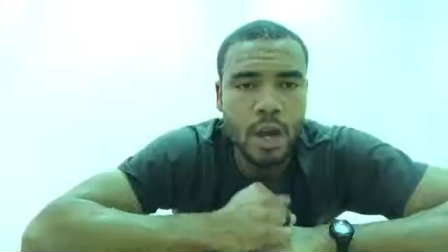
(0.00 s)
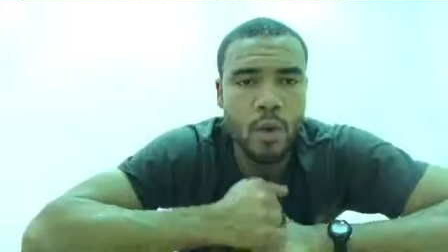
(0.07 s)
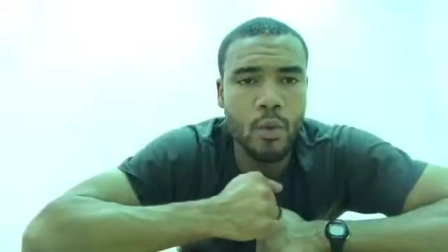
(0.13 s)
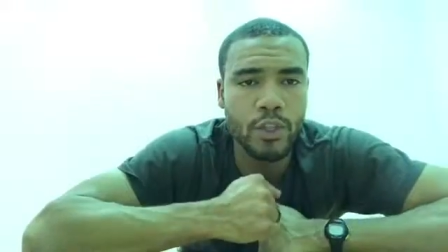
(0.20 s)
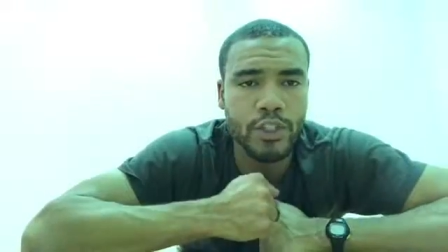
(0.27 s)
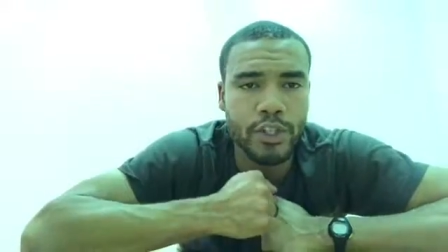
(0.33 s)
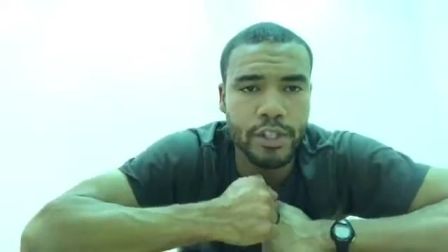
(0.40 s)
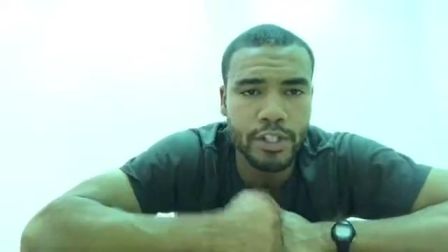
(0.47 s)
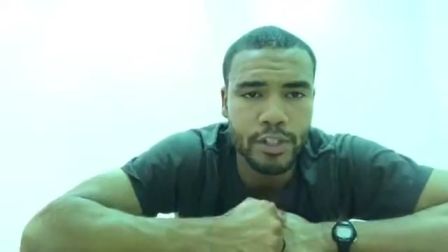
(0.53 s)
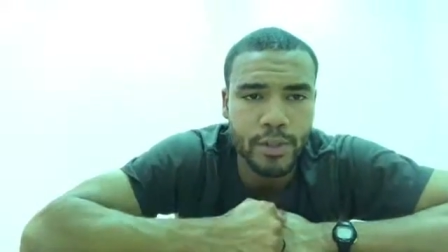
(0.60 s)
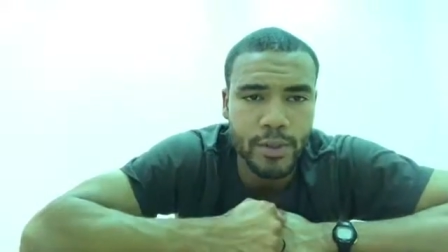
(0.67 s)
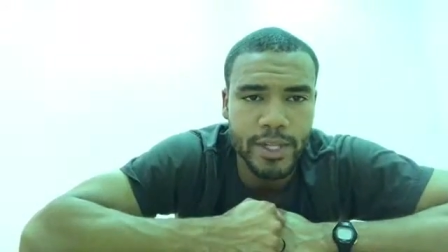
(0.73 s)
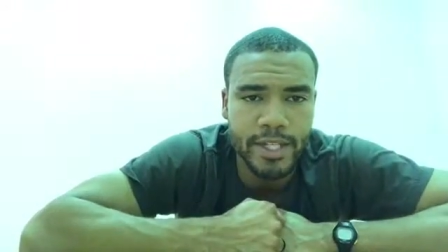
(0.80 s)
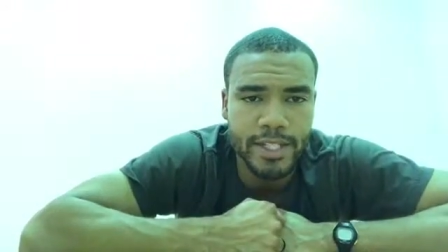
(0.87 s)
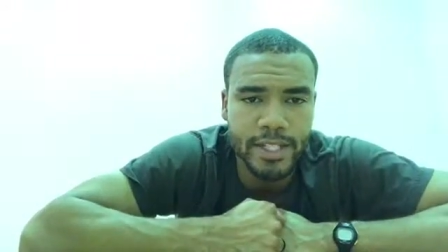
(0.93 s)
What you're gonna
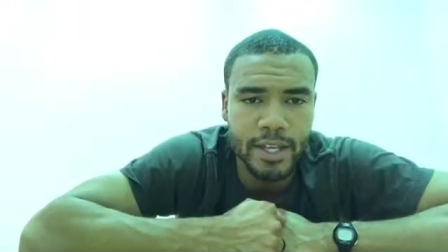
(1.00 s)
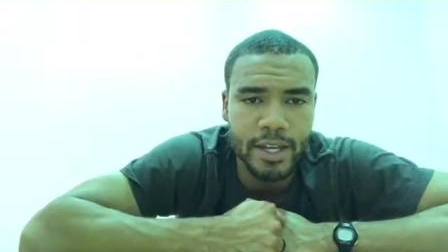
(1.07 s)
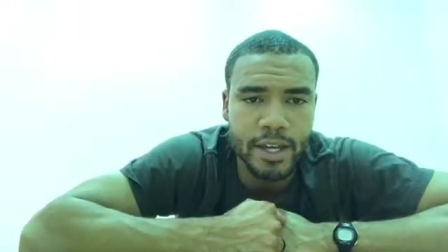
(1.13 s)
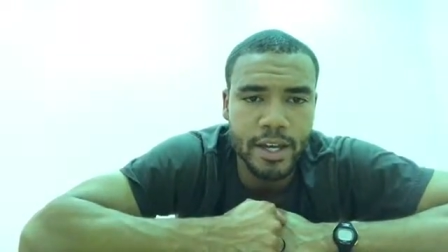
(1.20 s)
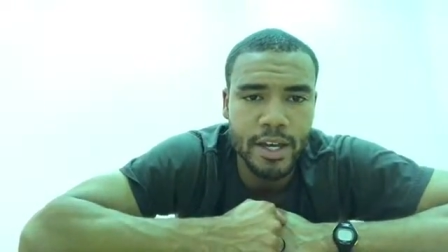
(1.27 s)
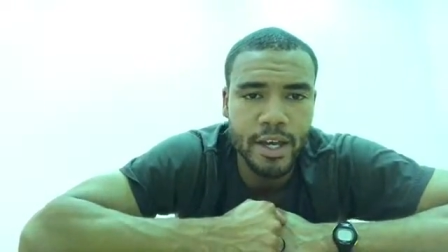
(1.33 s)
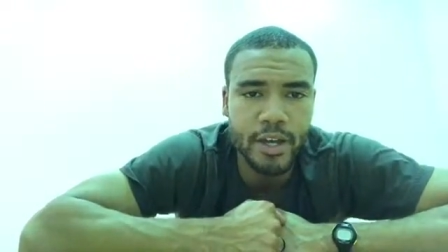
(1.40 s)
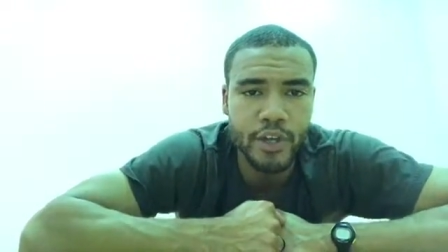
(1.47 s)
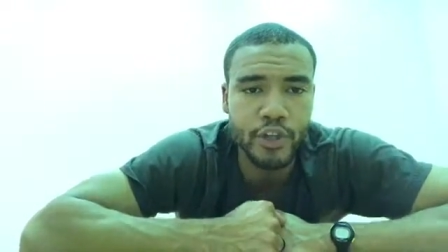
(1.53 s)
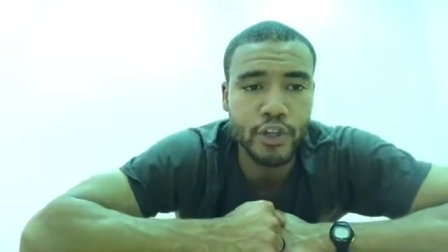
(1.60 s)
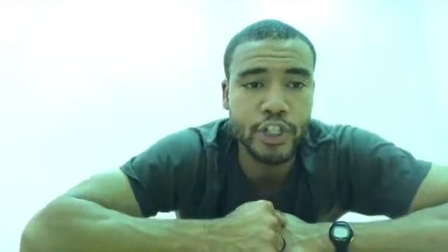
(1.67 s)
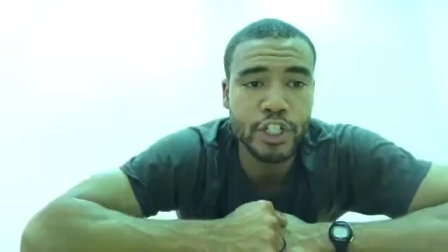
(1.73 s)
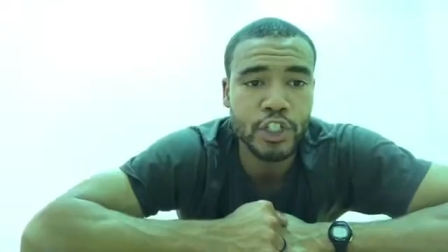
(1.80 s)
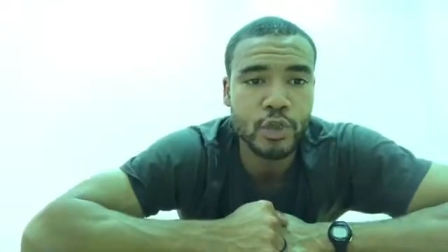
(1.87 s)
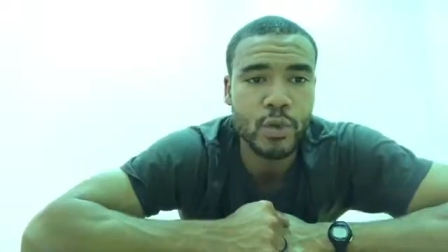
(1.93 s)
do is,
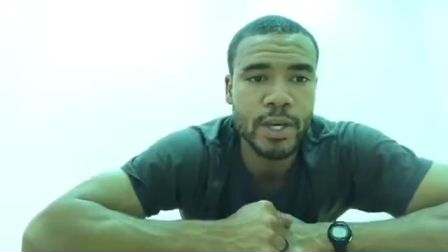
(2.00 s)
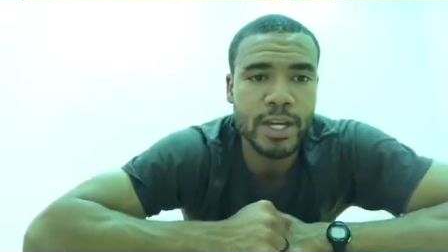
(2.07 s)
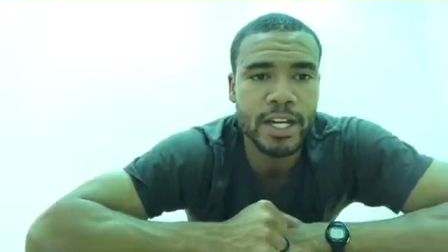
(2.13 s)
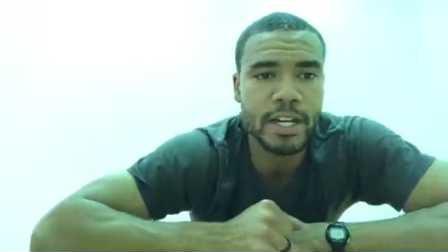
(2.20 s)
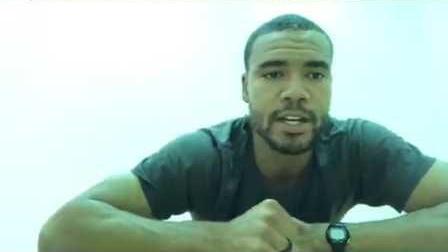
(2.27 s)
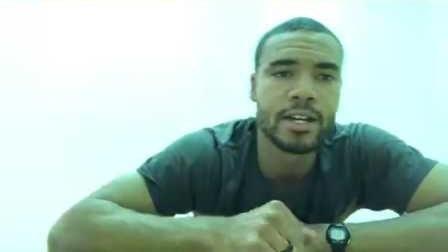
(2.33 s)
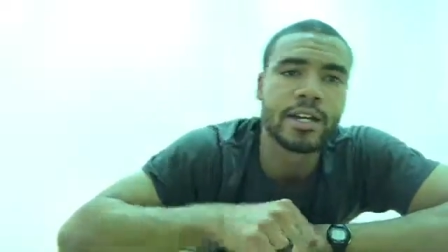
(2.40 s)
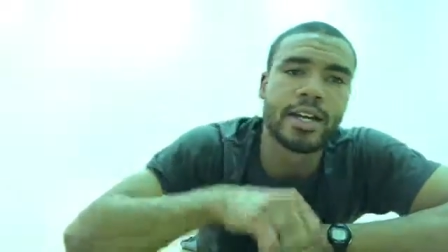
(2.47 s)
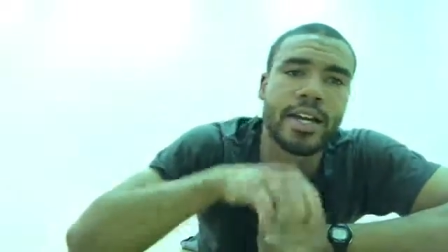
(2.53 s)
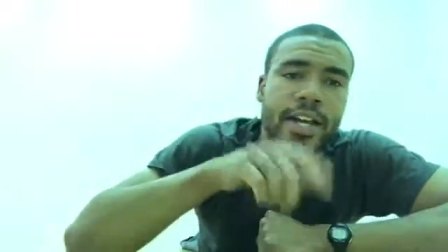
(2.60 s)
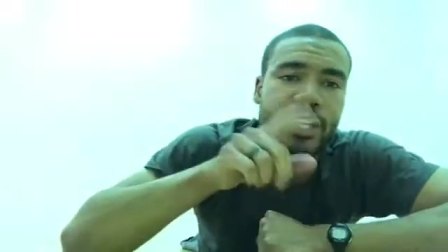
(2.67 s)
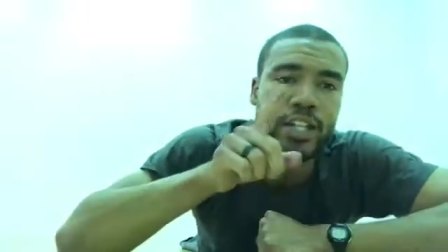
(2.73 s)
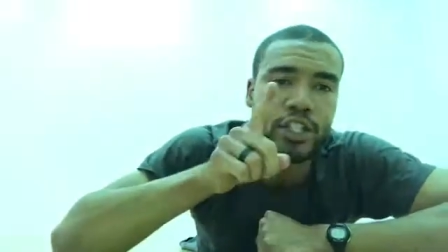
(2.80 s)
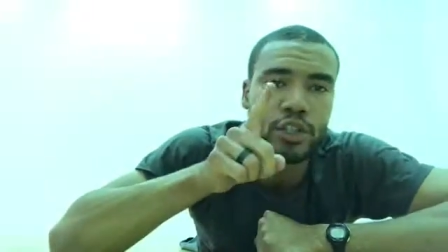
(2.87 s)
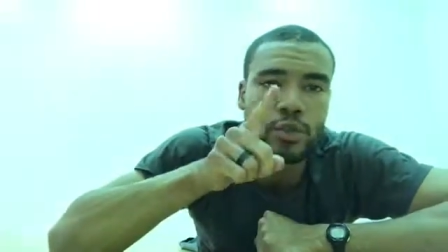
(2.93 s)
you're gonna swing
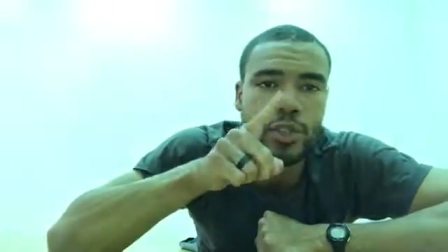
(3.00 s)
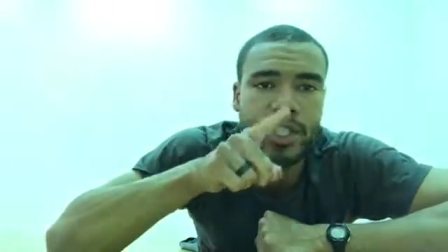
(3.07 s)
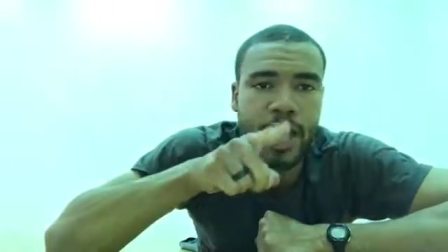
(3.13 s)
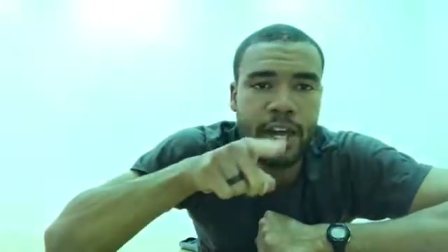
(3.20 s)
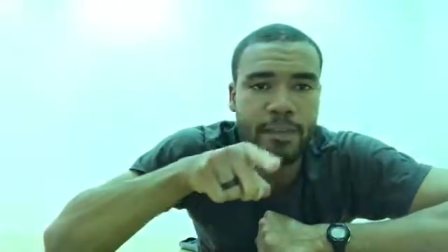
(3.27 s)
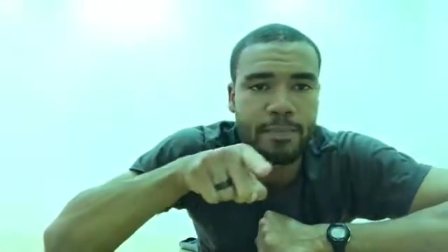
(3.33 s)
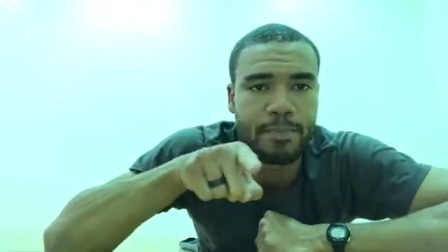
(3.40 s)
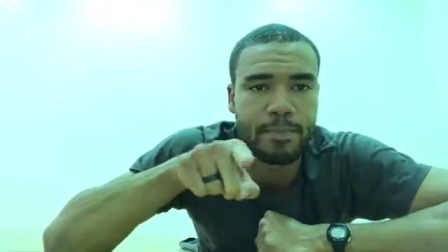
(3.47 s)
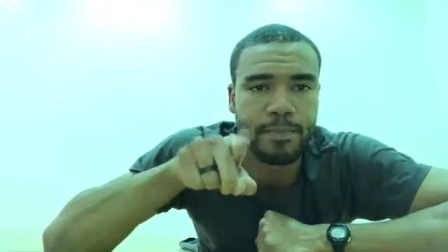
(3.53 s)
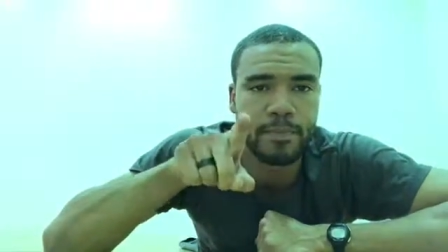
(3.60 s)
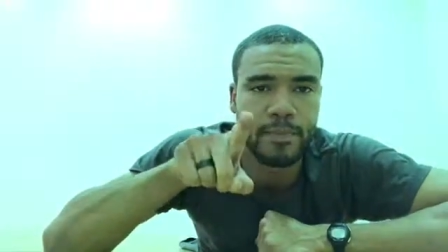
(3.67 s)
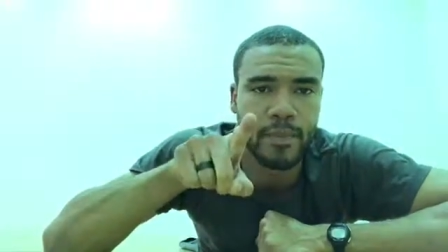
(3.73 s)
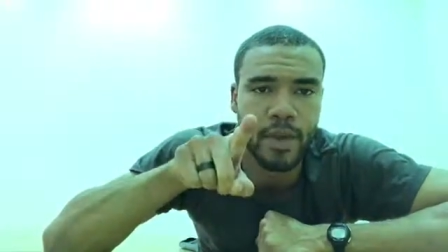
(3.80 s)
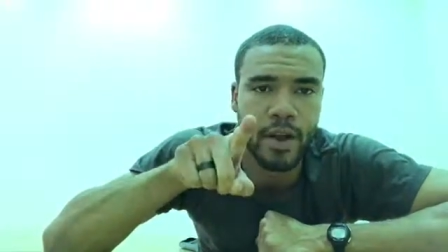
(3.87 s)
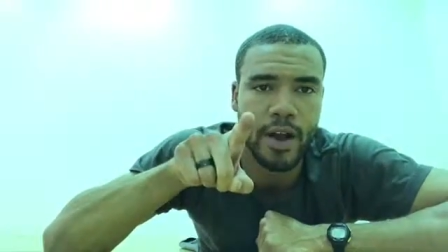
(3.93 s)
in a U shape,
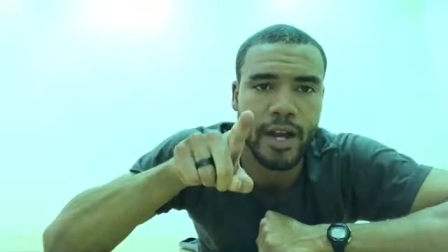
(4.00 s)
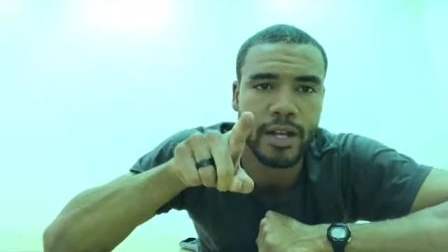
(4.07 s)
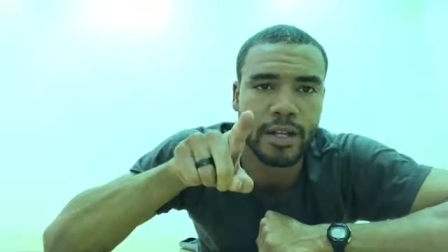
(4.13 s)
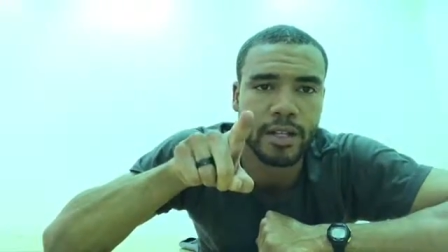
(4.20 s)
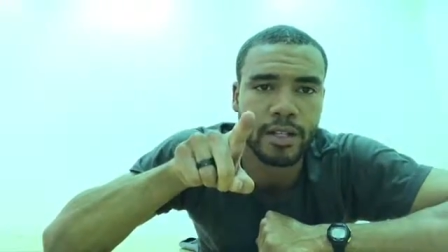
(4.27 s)
all right?